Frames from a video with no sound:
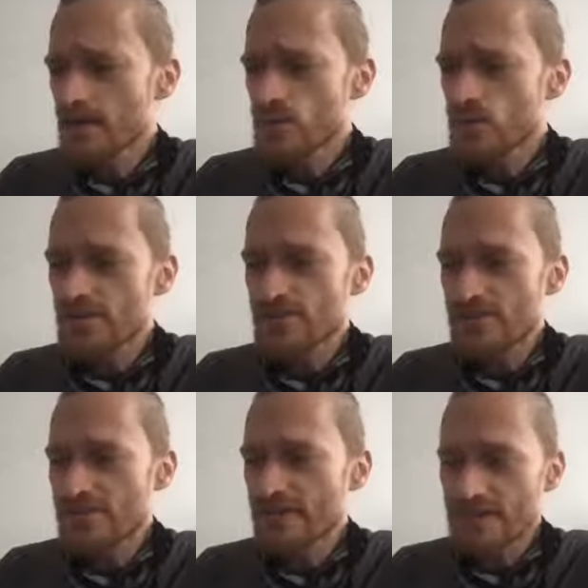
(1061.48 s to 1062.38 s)
really
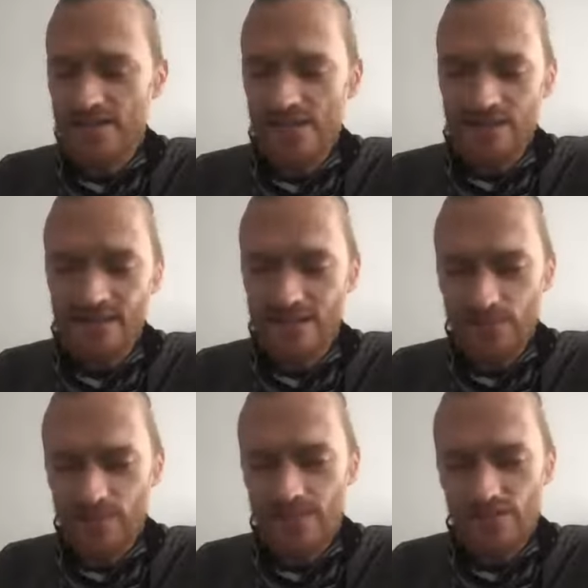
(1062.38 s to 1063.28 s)
just, like I said,
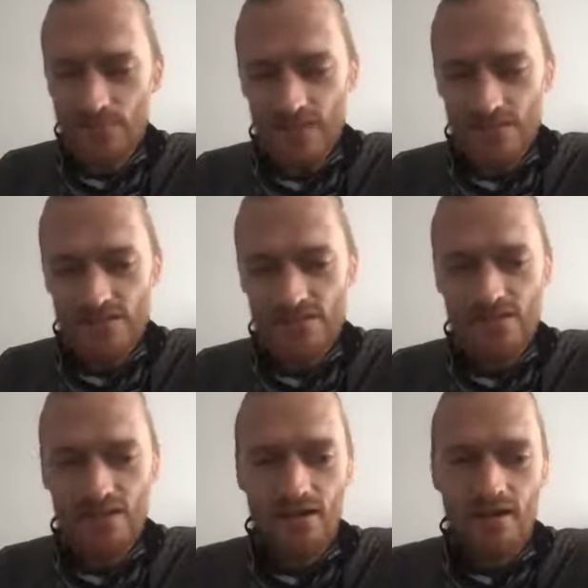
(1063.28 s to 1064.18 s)
keep the
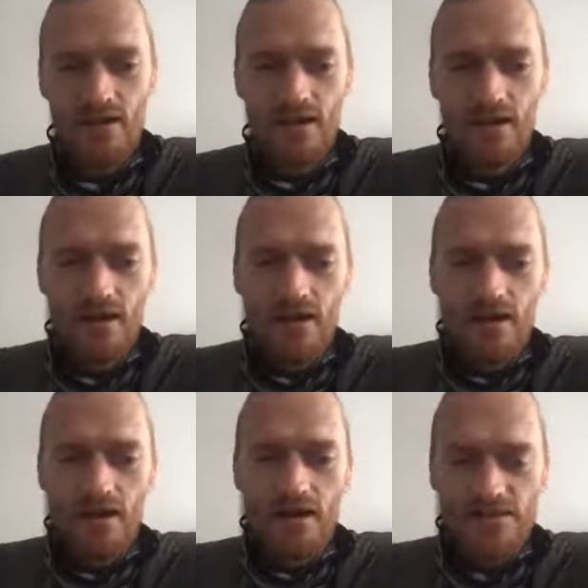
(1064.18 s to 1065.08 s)
space
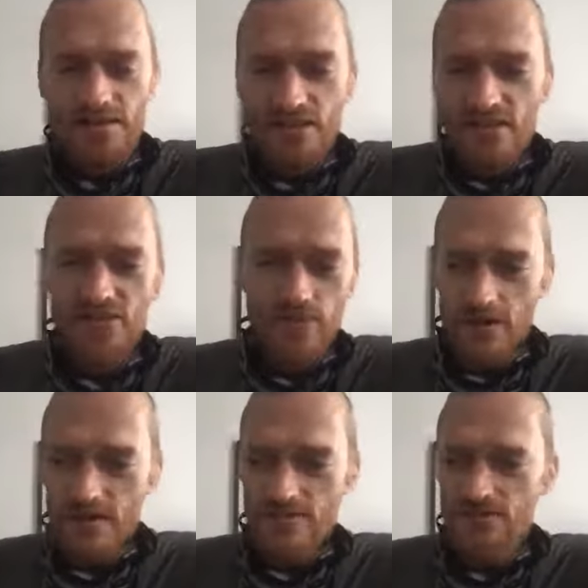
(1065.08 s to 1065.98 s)
a safe
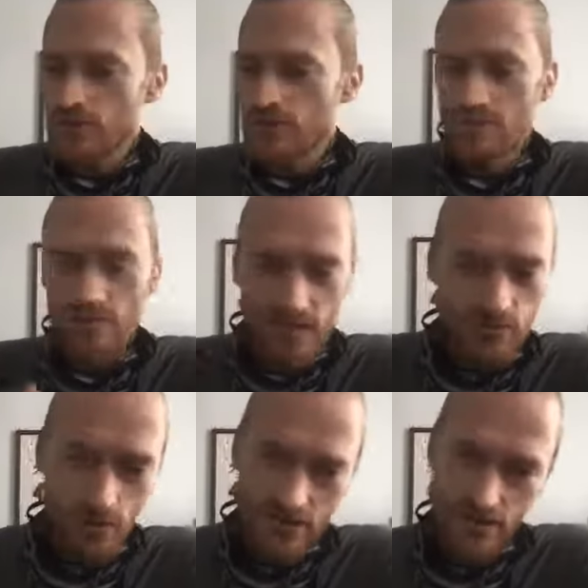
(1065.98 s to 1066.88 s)
space for
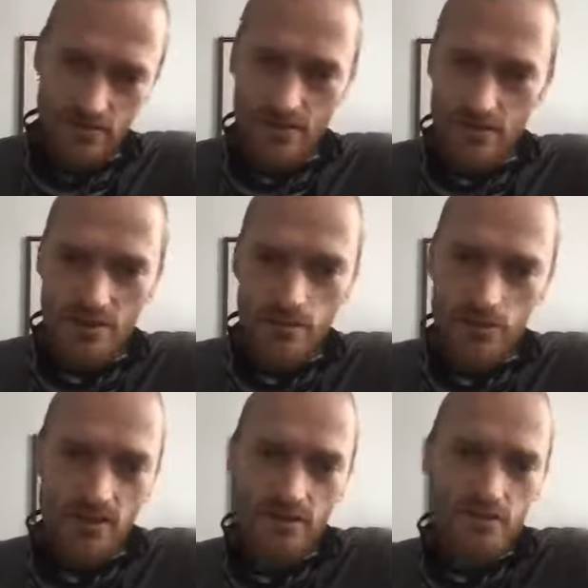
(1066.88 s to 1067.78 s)
everybody in the
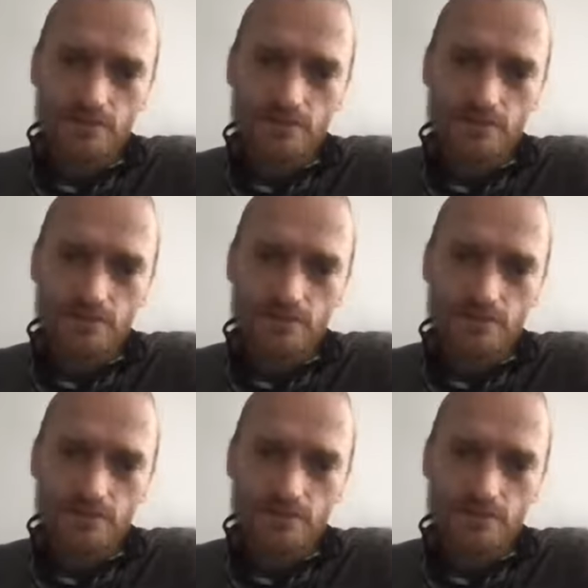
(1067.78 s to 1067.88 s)
community.